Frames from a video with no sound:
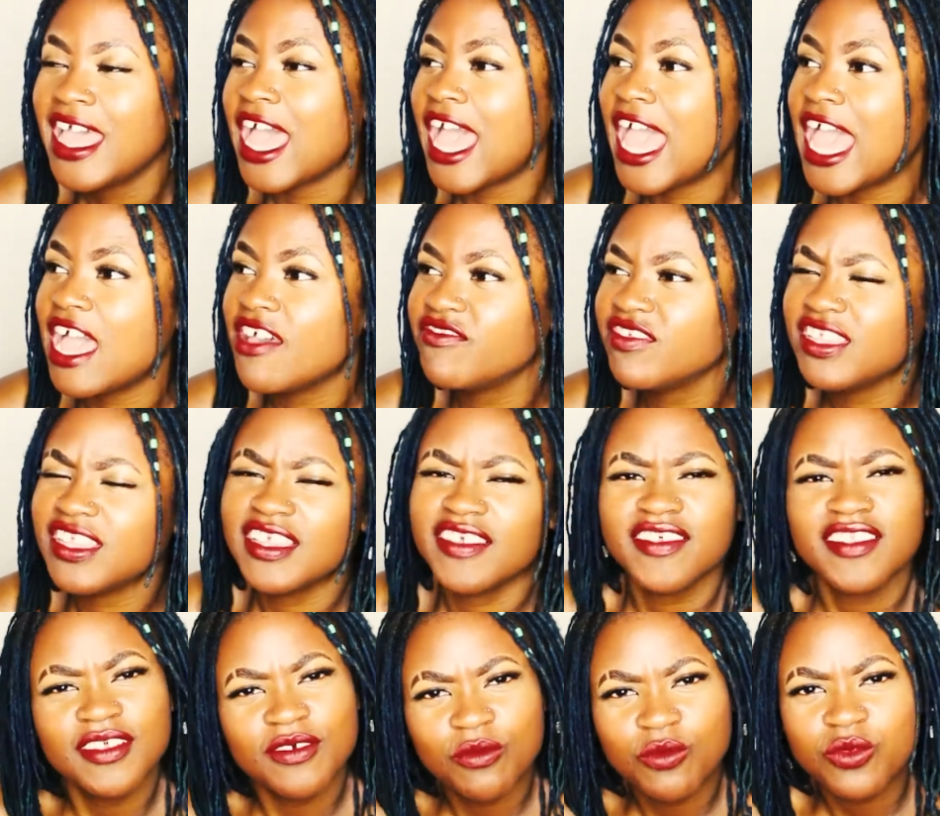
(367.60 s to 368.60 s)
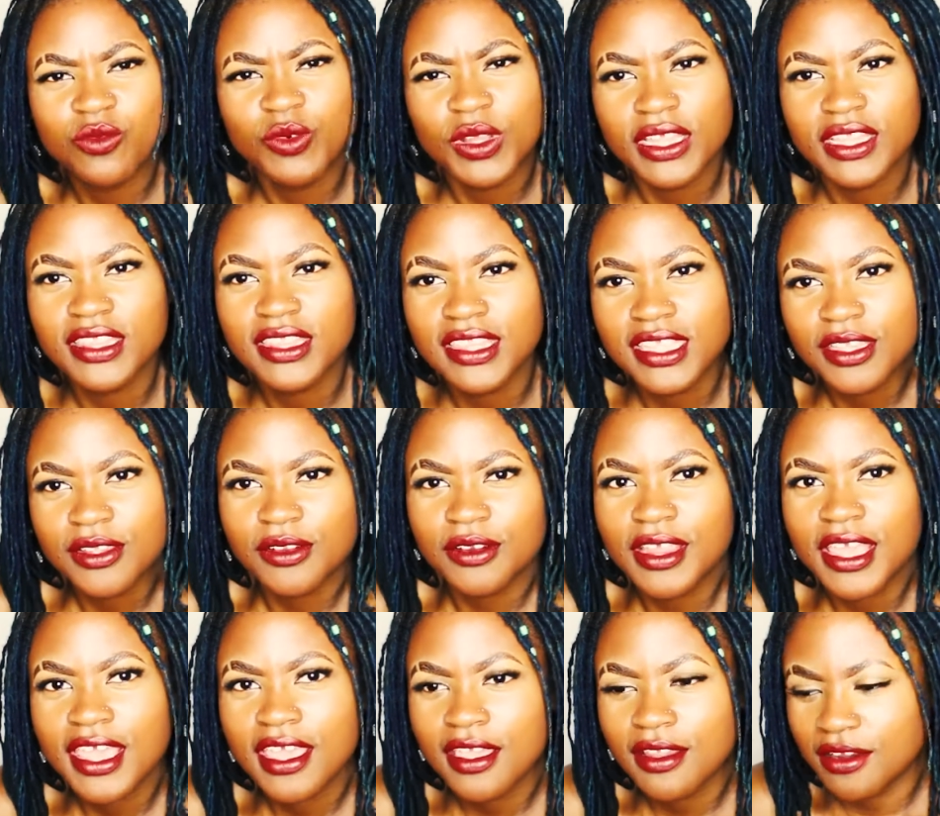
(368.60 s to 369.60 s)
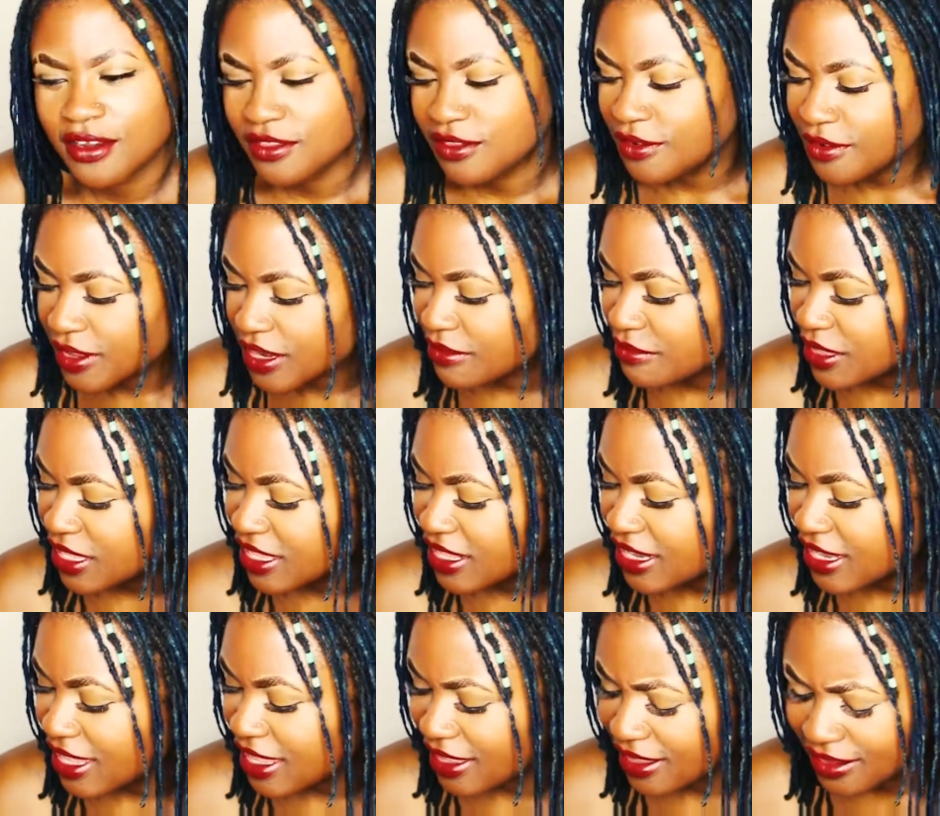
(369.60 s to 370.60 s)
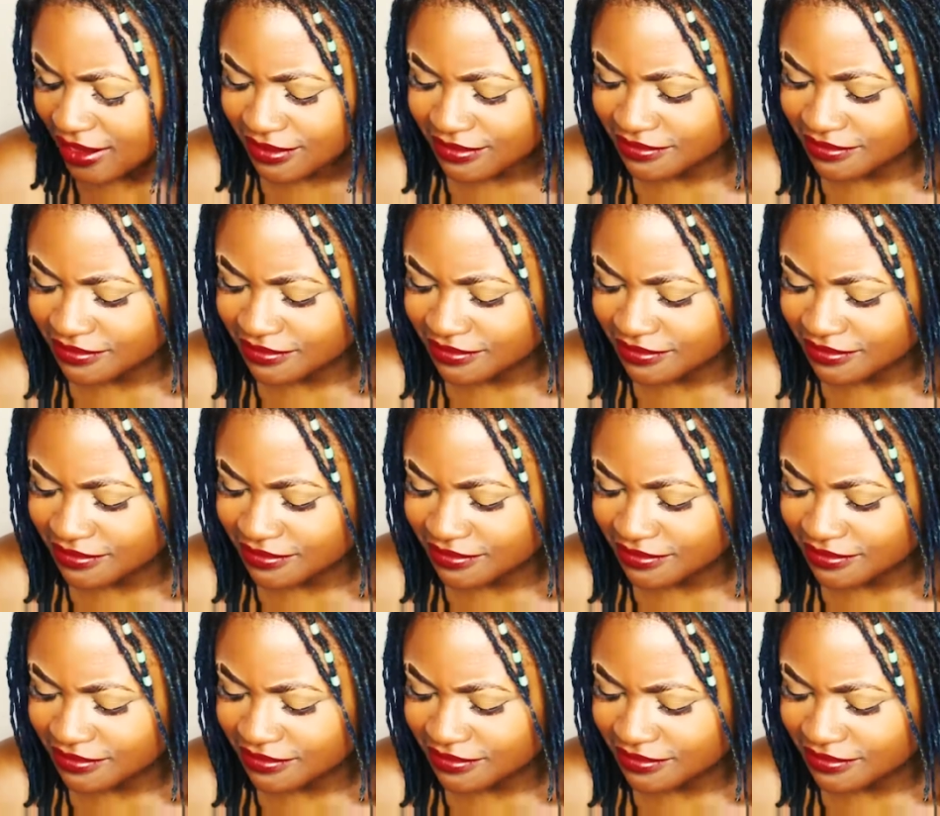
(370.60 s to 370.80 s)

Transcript: having wet, thicker hair, you know what I mean? Like,